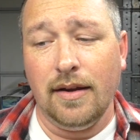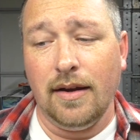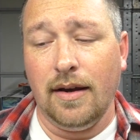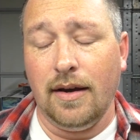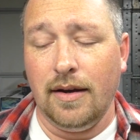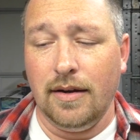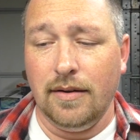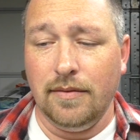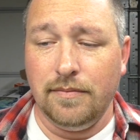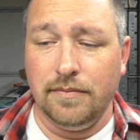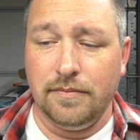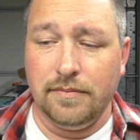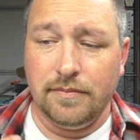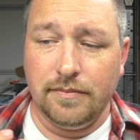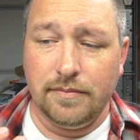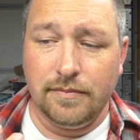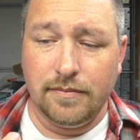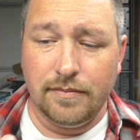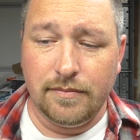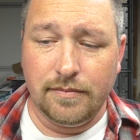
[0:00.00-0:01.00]

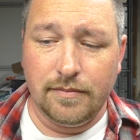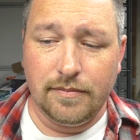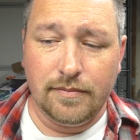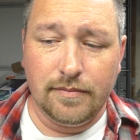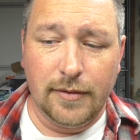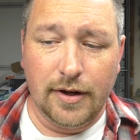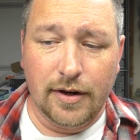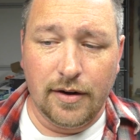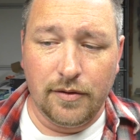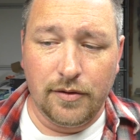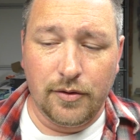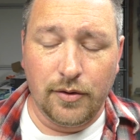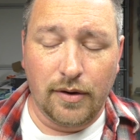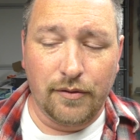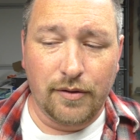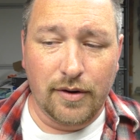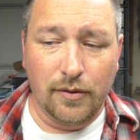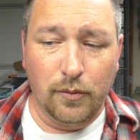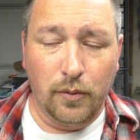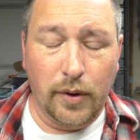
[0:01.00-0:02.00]
Do I
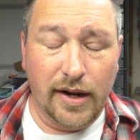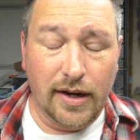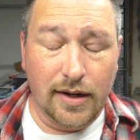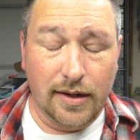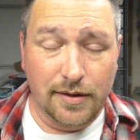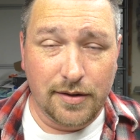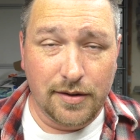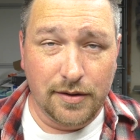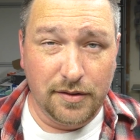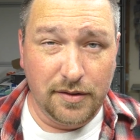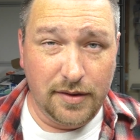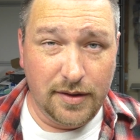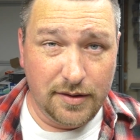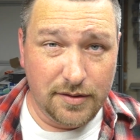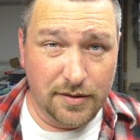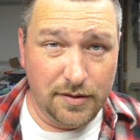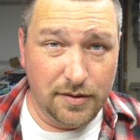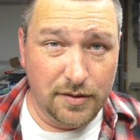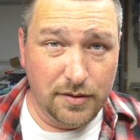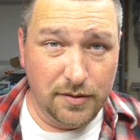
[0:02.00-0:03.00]
want to wait until
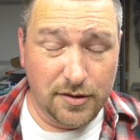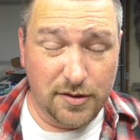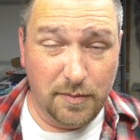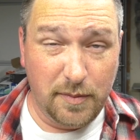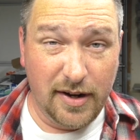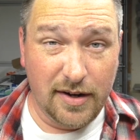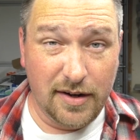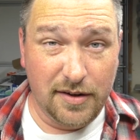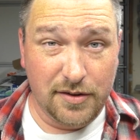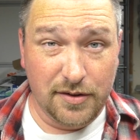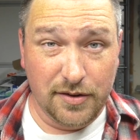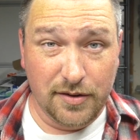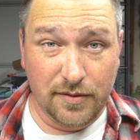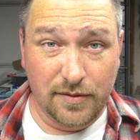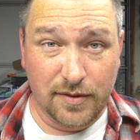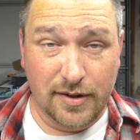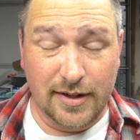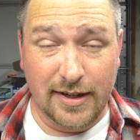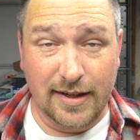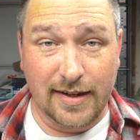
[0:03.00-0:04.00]
these new Speed Hunter
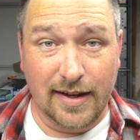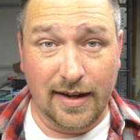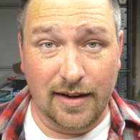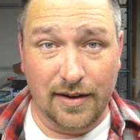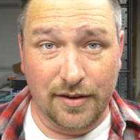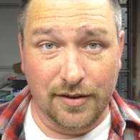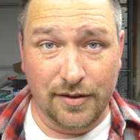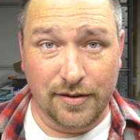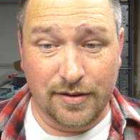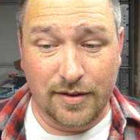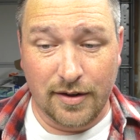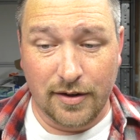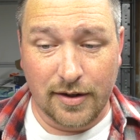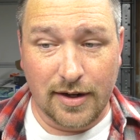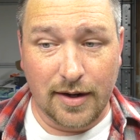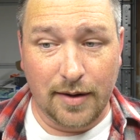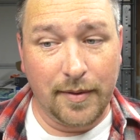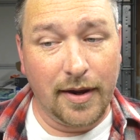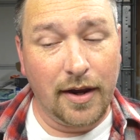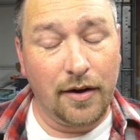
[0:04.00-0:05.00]
decals that are
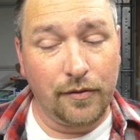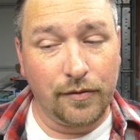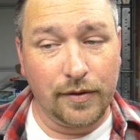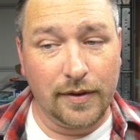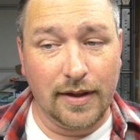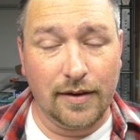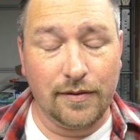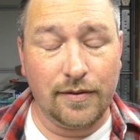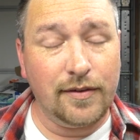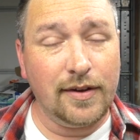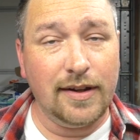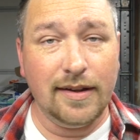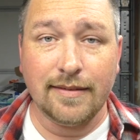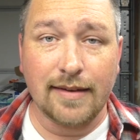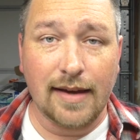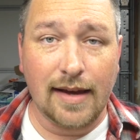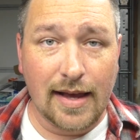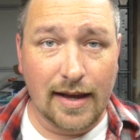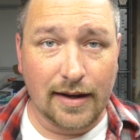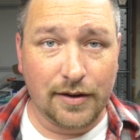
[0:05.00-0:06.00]
coming out for the F-15s
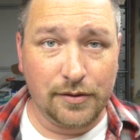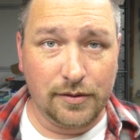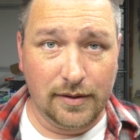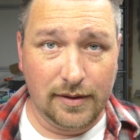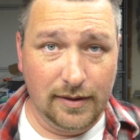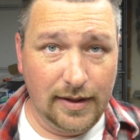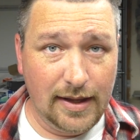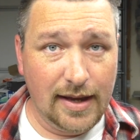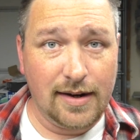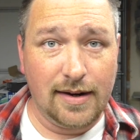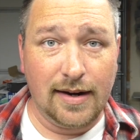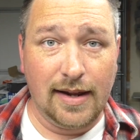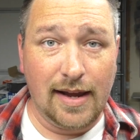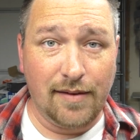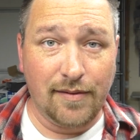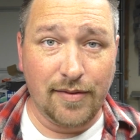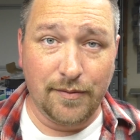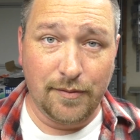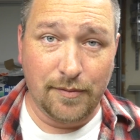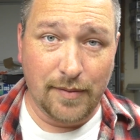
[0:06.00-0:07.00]
actually land and I
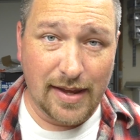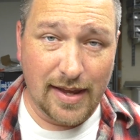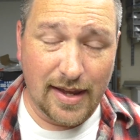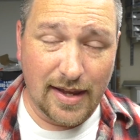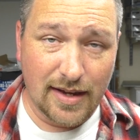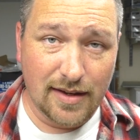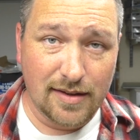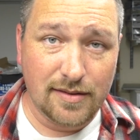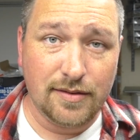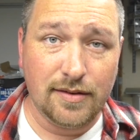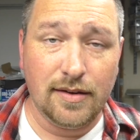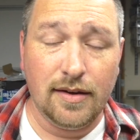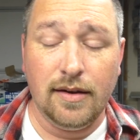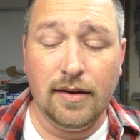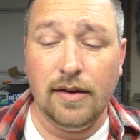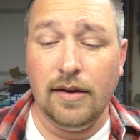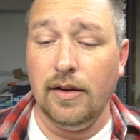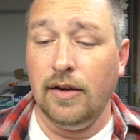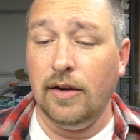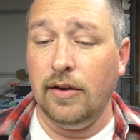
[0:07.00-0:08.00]
have them in my hands?
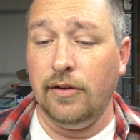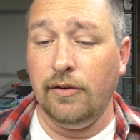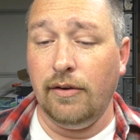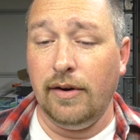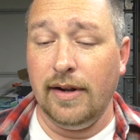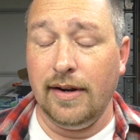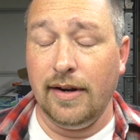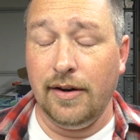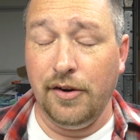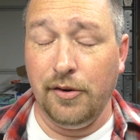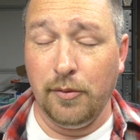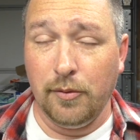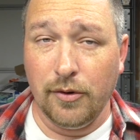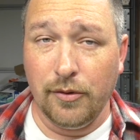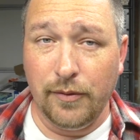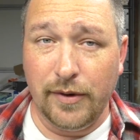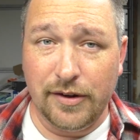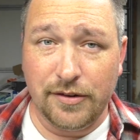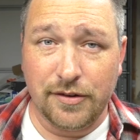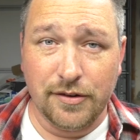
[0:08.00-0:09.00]
Do I need to do more
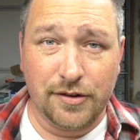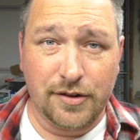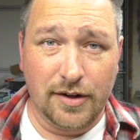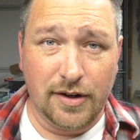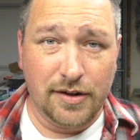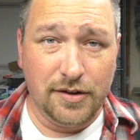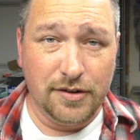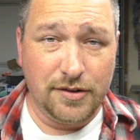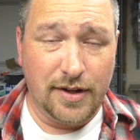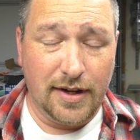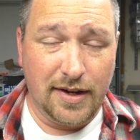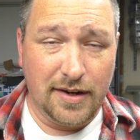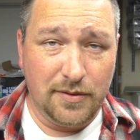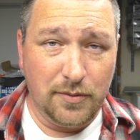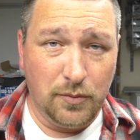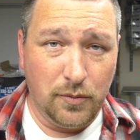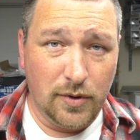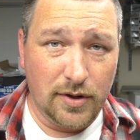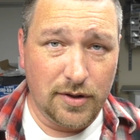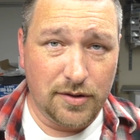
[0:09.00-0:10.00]
research to
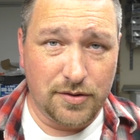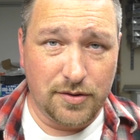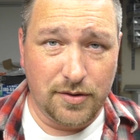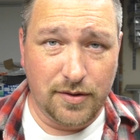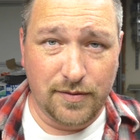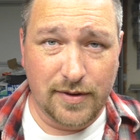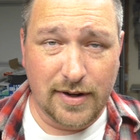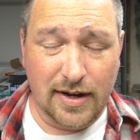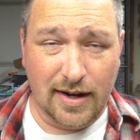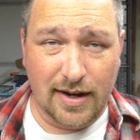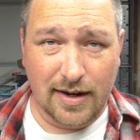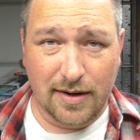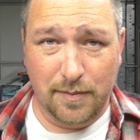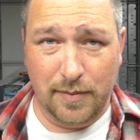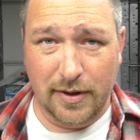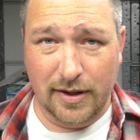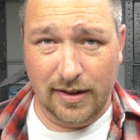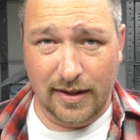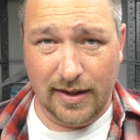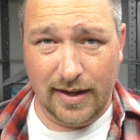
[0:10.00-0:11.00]
understand what sort of
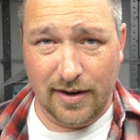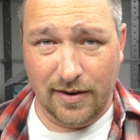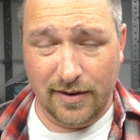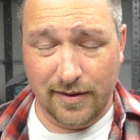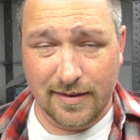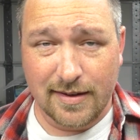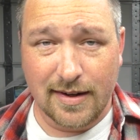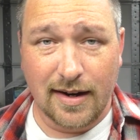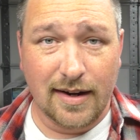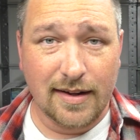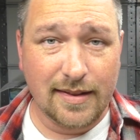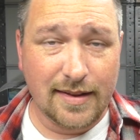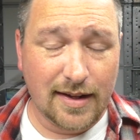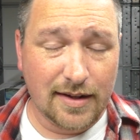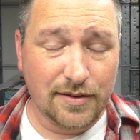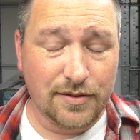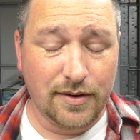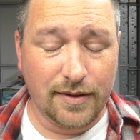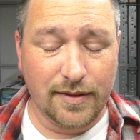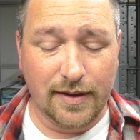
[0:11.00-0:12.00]
cockpit layout it's got?
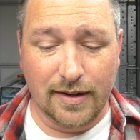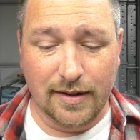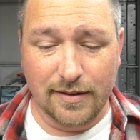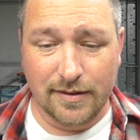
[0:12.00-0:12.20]
That sort of thing.